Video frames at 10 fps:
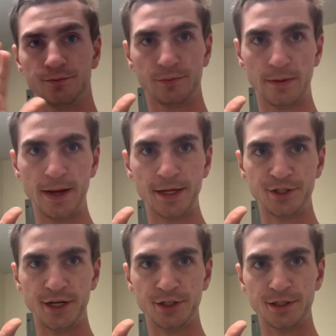
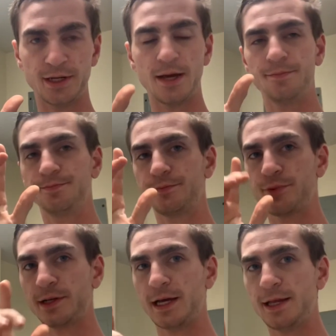imagination time.
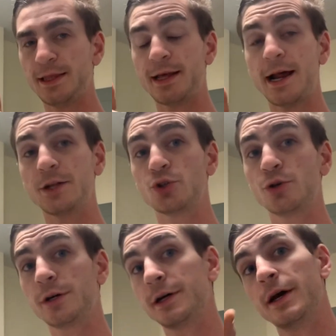Pretend that I
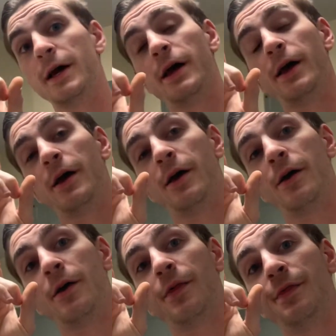took
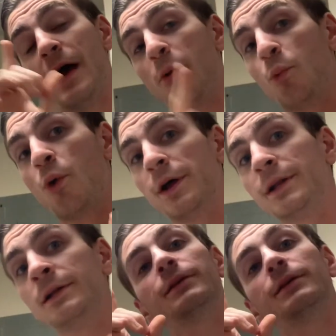that
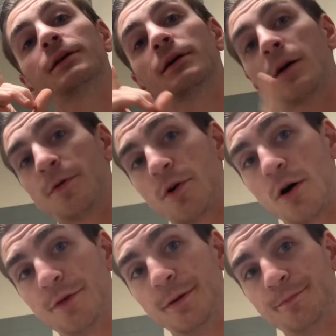one cup of
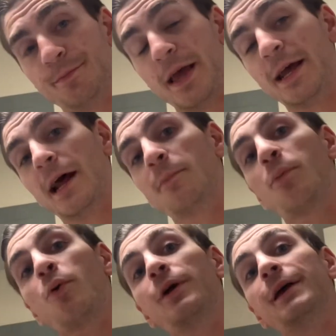coffee and I
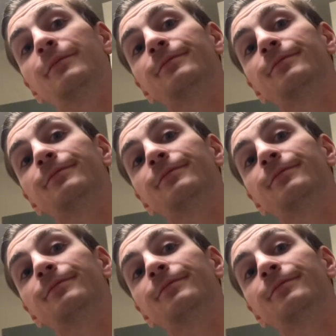poured it